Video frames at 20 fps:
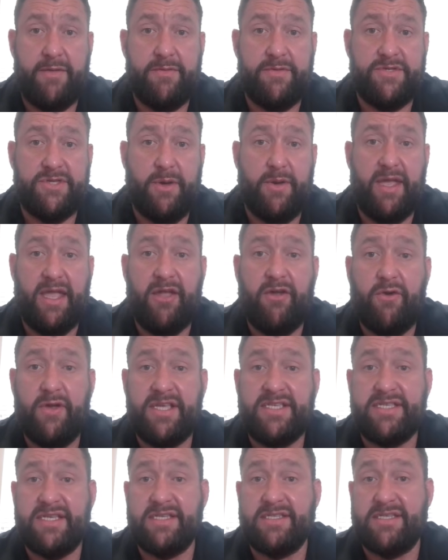So
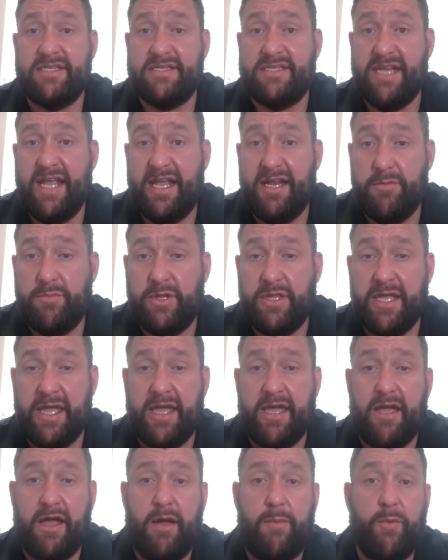increasing sustainable
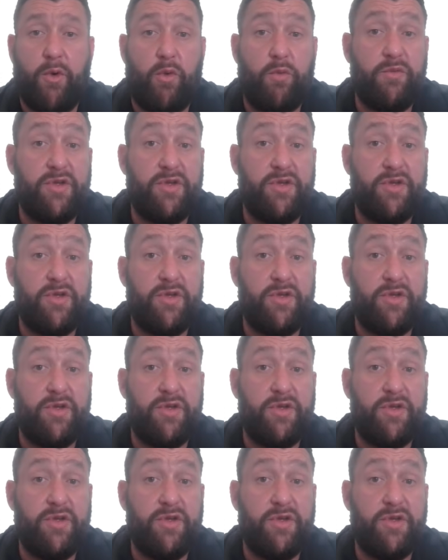income or